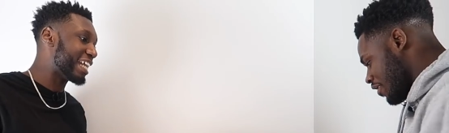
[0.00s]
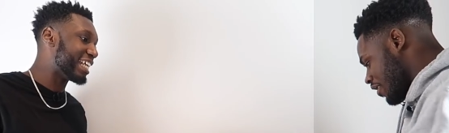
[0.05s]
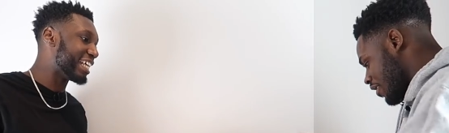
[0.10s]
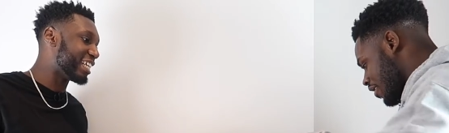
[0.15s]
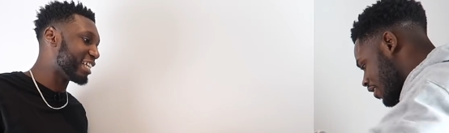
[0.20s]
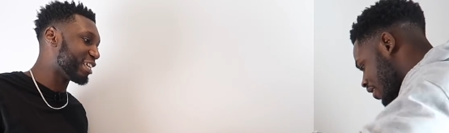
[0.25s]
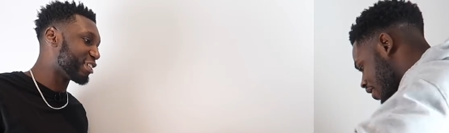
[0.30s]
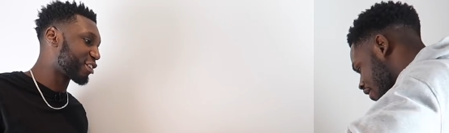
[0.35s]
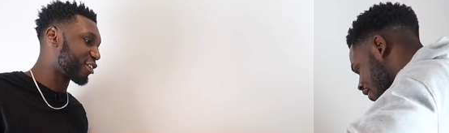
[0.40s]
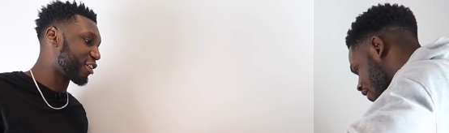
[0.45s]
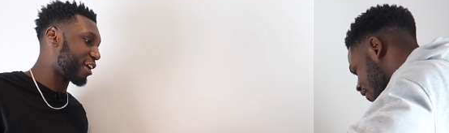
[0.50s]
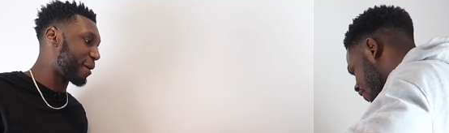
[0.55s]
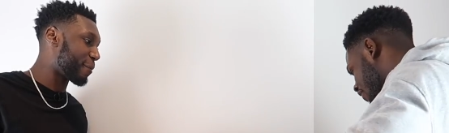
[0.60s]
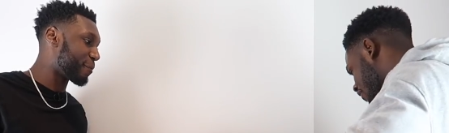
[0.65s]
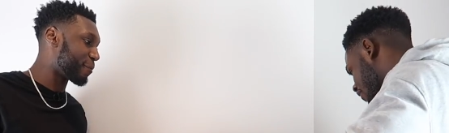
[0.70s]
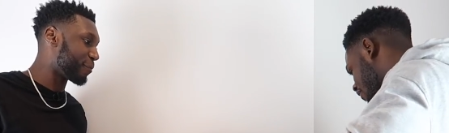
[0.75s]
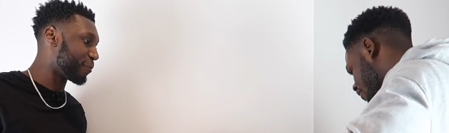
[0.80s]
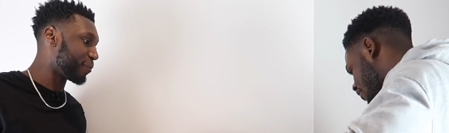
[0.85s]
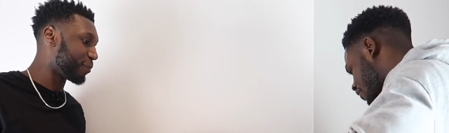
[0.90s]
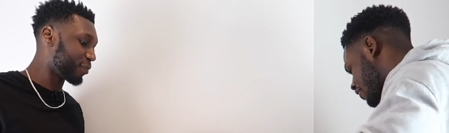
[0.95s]
Speaker 1: any of these
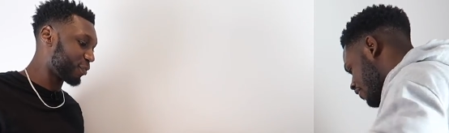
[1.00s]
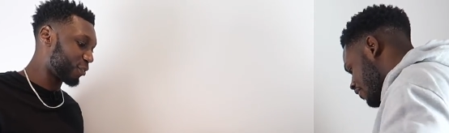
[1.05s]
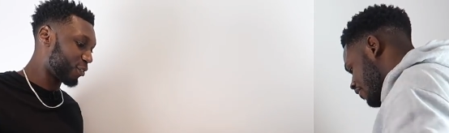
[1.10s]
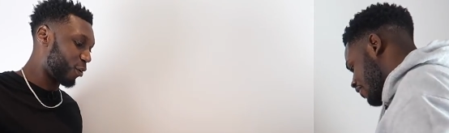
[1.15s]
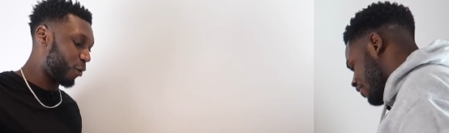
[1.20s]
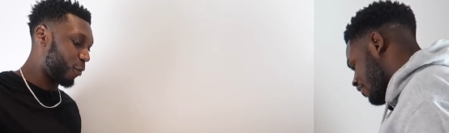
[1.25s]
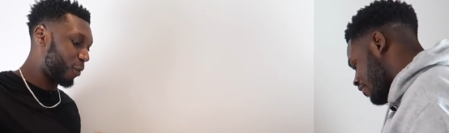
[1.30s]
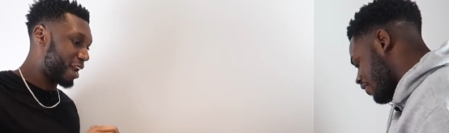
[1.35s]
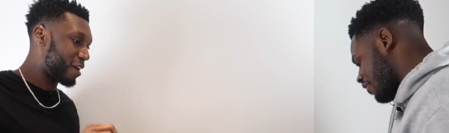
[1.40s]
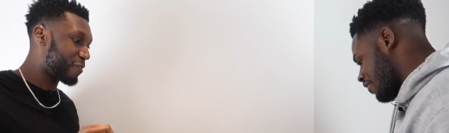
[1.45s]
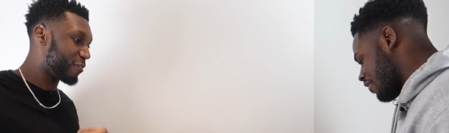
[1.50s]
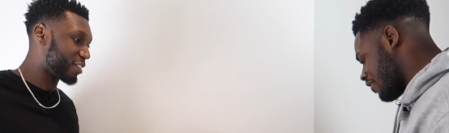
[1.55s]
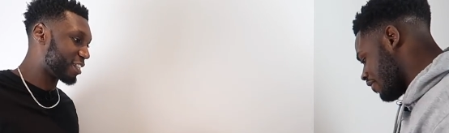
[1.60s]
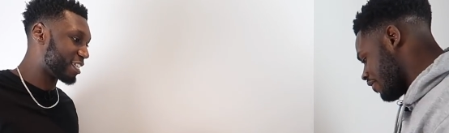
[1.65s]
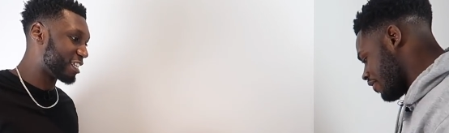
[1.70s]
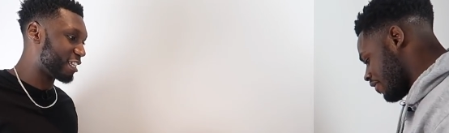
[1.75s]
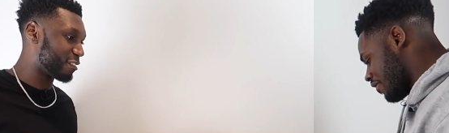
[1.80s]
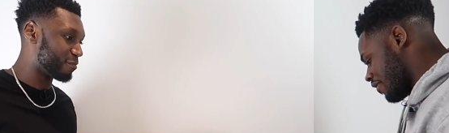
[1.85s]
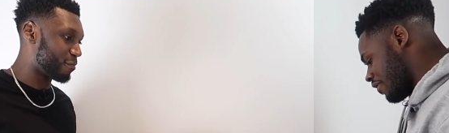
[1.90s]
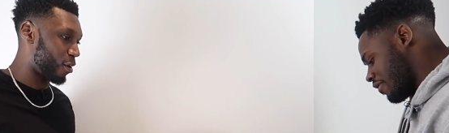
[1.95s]
crap or whatever's
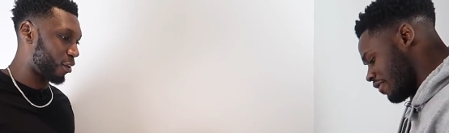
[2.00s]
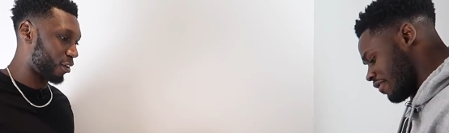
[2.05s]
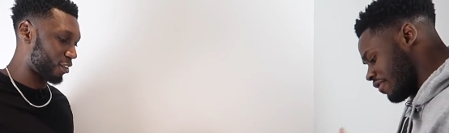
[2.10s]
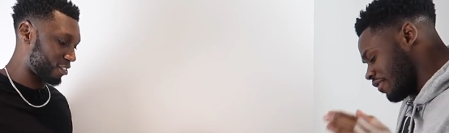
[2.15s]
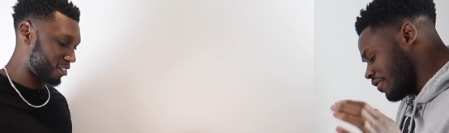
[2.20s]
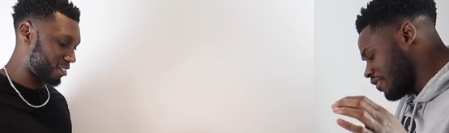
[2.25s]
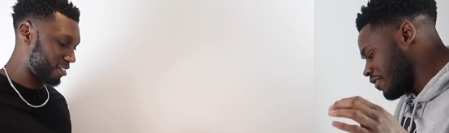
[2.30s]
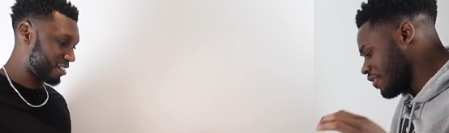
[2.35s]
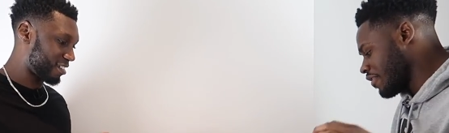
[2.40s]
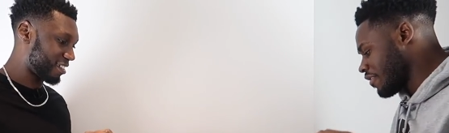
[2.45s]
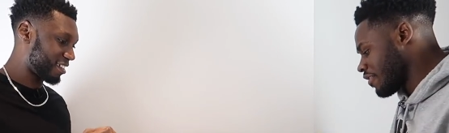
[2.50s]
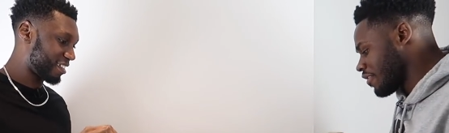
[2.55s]
in this box.